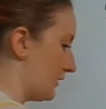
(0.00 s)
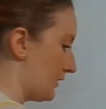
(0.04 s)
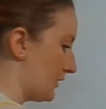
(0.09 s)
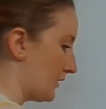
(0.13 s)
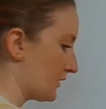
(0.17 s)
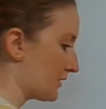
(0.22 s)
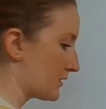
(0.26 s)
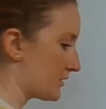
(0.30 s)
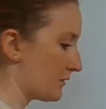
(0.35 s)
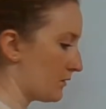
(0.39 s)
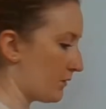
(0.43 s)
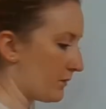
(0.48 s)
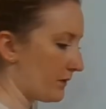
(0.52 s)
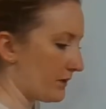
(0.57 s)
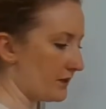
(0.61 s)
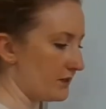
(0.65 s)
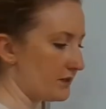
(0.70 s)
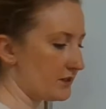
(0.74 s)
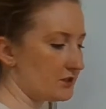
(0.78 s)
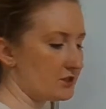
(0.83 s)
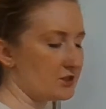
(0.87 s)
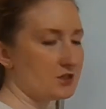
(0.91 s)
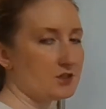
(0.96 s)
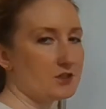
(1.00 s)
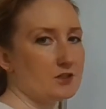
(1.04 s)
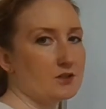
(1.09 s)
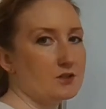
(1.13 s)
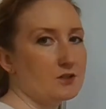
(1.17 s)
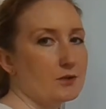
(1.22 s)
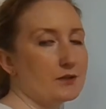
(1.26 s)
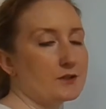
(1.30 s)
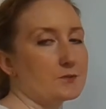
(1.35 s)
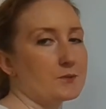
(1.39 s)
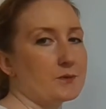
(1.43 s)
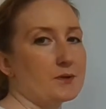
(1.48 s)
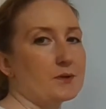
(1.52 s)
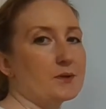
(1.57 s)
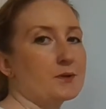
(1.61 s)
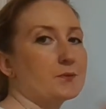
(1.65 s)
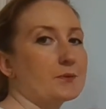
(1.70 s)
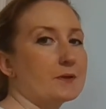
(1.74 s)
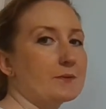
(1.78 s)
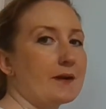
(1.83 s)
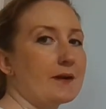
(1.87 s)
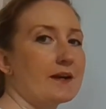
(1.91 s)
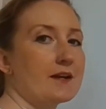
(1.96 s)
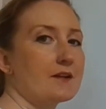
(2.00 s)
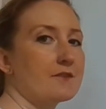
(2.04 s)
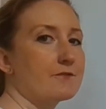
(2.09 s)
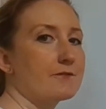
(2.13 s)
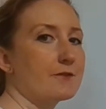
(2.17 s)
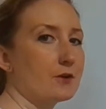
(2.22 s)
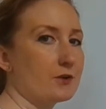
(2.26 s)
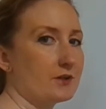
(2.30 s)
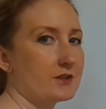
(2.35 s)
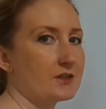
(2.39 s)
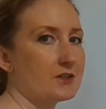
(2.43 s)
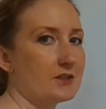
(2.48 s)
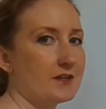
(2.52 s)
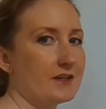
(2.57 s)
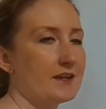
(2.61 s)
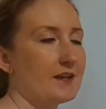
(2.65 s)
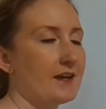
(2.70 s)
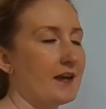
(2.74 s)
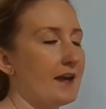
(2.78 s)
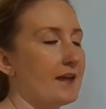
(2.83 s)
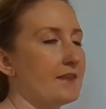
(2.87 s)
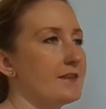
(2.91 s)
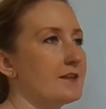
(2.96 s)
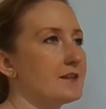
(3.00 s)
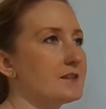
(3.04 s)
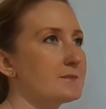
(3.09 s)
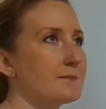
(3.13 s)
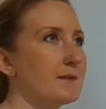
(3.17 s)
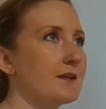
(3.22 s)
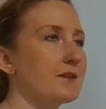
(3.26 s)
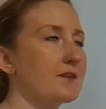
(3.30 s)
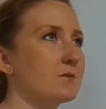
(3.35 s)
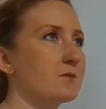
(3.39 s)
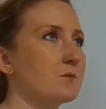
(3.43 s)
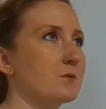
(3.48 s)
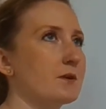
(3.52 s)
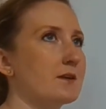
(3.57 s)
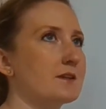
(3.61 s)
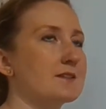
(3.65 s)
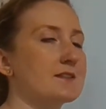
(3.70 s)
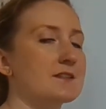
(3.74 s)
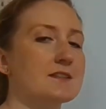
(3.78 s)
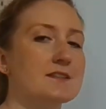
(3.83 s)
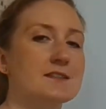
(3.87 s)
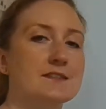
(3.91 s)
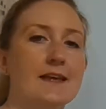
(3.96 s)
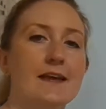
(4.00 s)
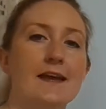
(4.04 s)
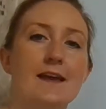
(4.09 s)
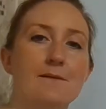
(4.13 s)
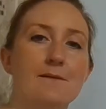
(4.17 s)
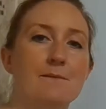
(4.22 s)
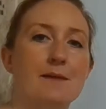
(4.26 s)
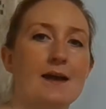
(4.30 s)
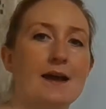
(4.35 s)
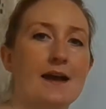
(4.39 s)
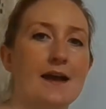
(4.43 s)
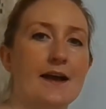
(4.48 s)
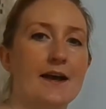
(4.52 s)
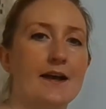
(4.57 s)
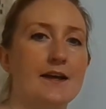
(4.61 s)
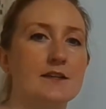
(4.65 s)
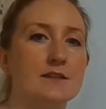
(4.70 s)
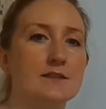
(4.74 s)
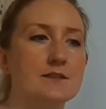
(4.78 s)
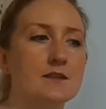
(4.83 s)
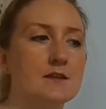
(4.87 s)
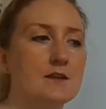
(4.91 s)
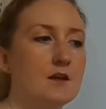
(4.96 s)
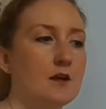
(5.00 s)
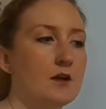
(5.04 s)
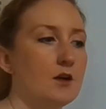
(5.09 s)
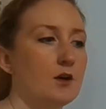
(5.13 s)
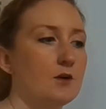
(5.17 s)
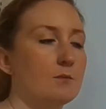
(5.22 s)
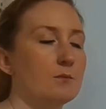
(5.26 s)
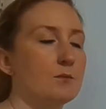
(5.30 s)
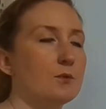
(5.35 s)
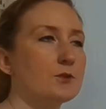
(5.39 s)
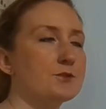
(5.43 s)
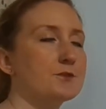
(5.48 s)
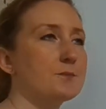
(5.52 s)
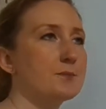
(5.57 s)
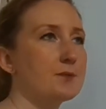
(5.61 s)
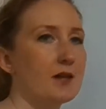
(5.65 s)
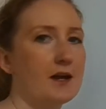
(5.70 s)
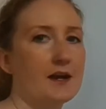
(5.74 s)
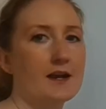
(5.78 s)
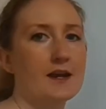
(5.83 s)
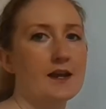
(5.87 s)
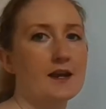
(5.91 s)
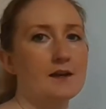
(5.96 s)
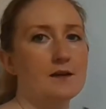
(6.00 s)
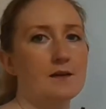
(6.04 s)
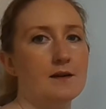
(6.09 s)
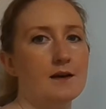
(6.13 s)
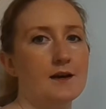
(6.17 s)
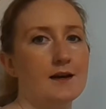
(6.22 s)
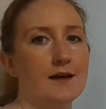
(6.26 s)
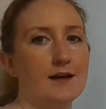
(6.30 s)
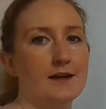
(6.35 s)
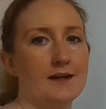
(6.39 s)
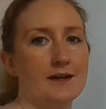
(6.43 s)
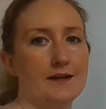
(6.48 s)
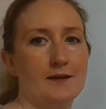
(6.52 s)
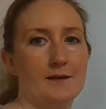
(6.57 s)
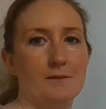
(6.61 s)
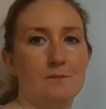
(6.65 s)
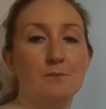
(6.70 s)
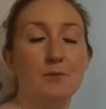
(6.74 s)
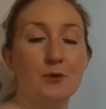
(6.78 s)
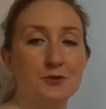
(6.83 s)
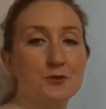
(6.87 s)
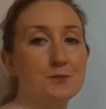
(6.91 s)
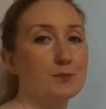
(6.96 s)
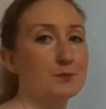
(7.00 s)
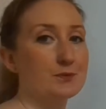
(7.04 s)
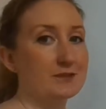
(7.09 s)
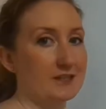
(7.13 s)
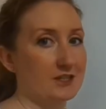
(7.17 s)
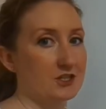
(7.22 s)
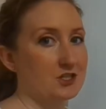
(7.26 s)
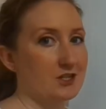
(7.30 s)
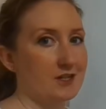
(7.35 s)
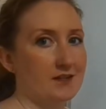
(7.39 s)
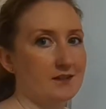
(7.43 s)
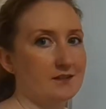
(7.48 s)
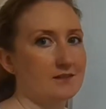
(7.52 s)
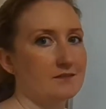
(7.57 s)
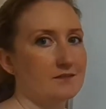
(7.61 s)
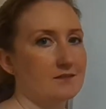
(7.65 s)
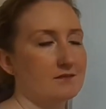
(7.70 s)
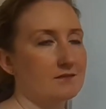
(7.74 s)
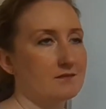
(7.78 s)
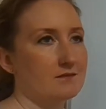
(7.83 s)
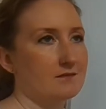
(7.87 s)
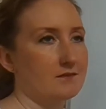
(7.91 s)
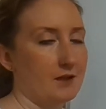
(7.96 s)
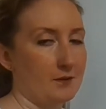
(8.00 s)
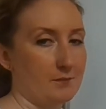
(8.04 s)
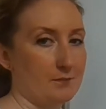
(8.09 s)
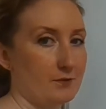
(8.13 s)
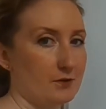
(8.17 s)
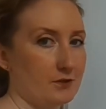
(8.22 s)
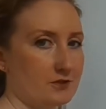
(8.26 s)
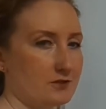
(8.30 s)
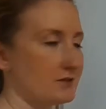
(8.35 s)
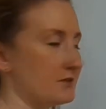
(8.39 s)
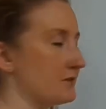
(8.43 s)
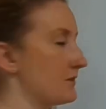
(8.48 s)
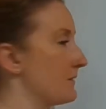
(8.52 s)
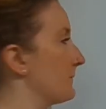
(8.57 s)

So what we're going to do is we're going to rewrite it vertically, and this method works the same as multiplying multiple digit numbers.